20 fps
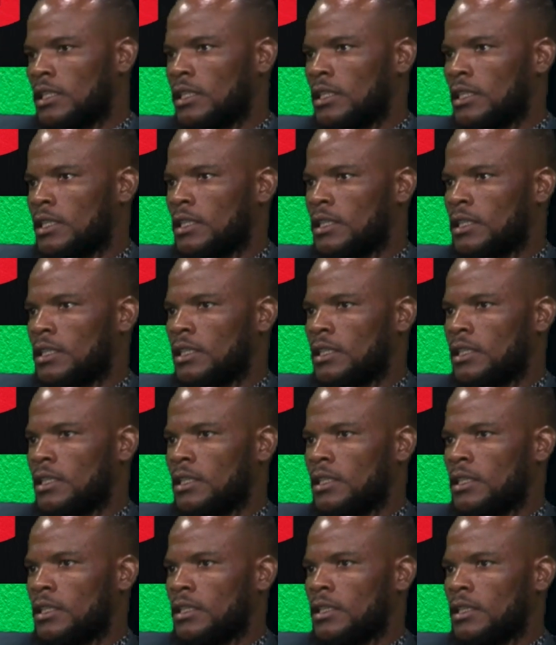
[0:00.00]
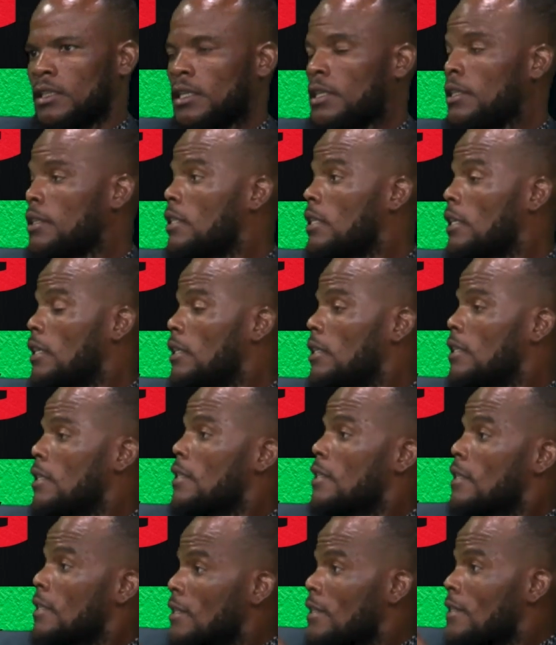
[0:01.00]
And
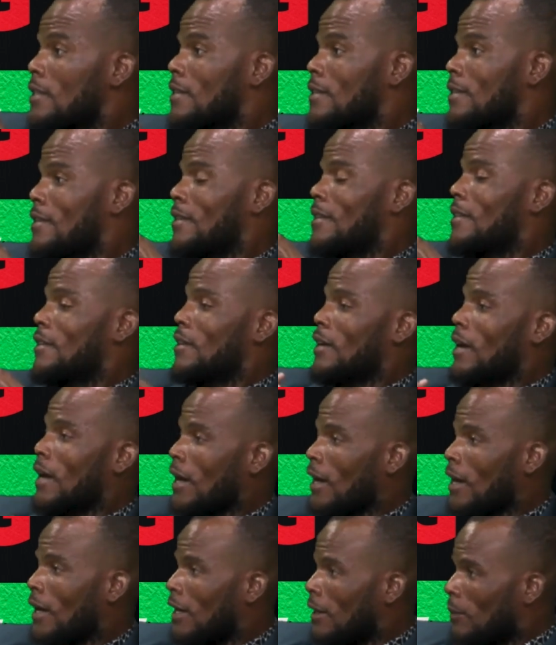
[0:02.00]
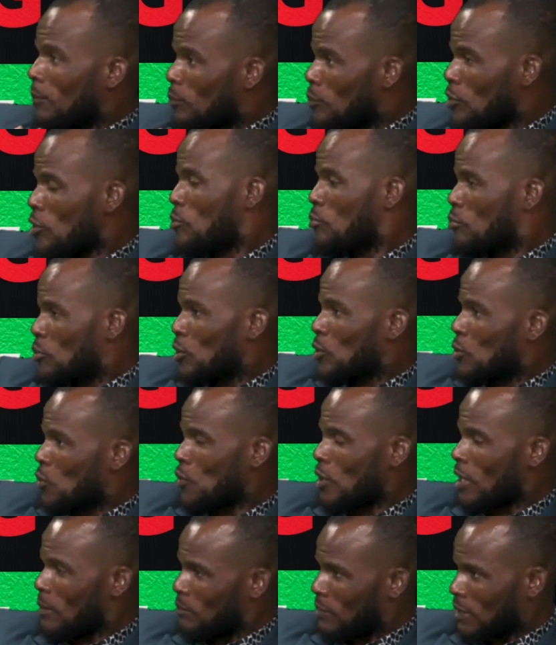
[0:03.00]
then these are people
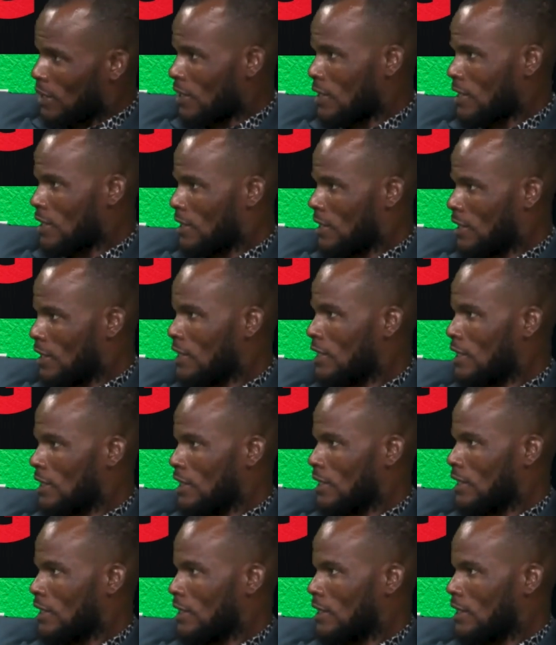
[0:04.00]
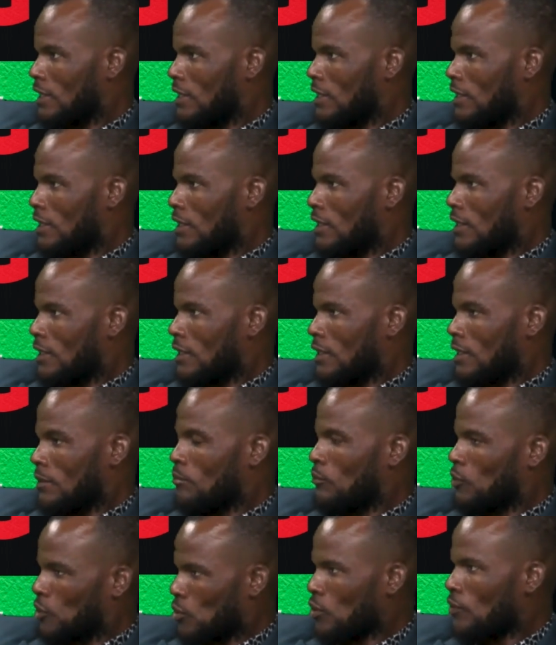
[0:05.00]
who are misleading
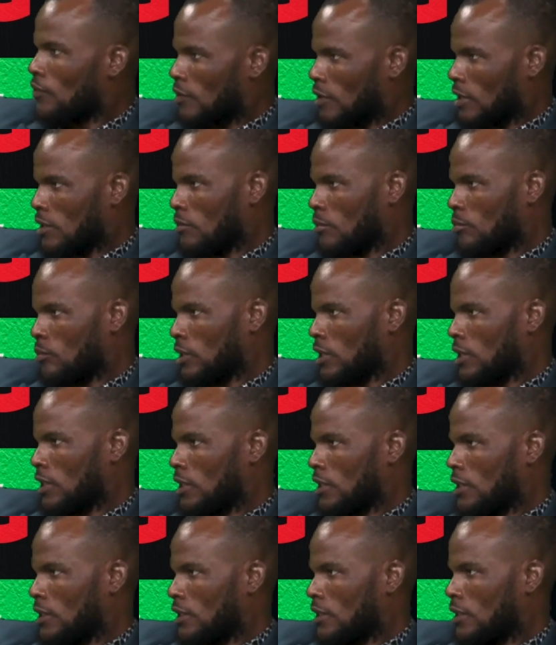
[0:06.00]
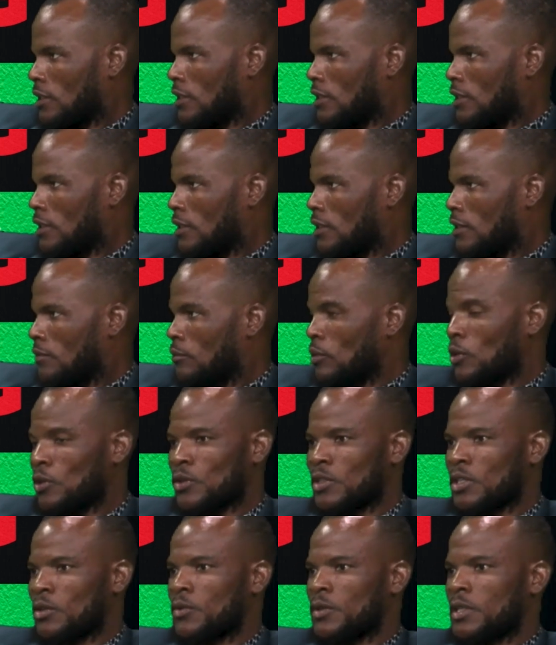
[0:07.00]
most of our Swapo leaders,
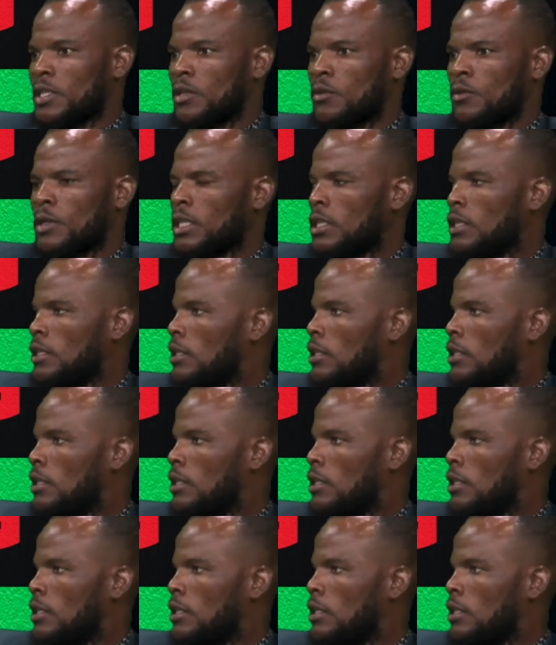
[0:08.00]
because they will say, well,